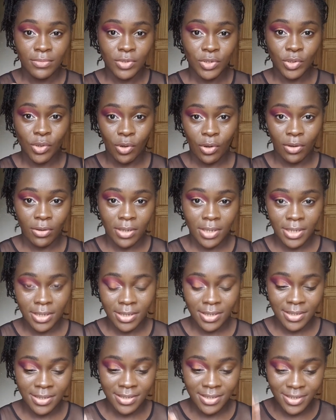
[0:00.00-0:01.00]

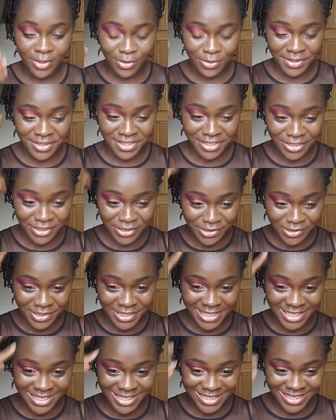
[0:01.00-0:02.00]
talk,
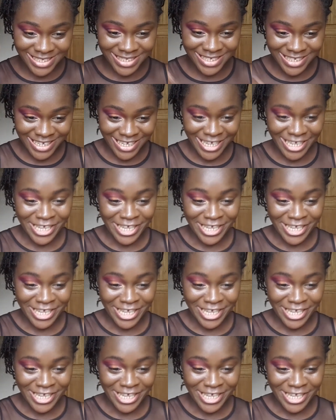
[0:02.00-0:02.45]
concentrate,